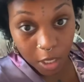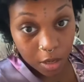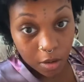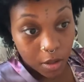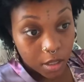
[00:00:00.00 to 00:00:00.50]

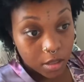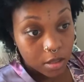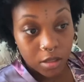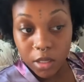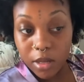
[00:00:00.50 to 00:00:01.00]
you know,
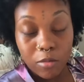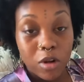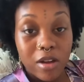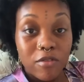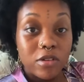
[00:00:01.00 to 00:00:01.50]
it's just it, eh,
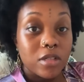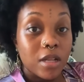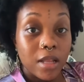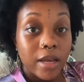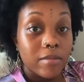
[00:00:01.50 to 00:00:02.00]
whatever is
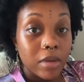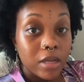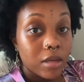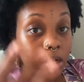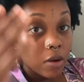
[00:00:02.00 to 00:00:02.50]
in
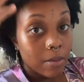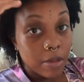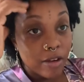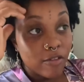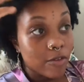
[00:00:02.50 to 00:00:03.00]
alignment. You know,
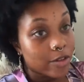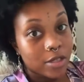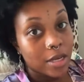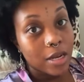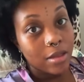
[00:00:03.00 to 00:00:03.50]
I'm not
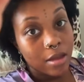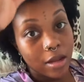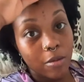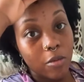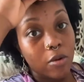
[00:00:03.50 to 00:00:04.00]
forcing
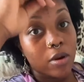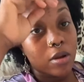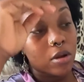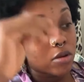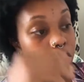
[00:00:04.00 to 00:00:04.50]
anything anymore.
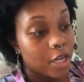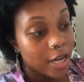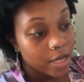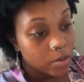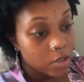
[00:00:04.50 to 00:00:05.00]
You know, she
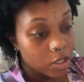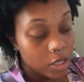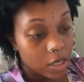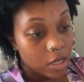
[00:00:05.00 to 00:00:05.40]
has what she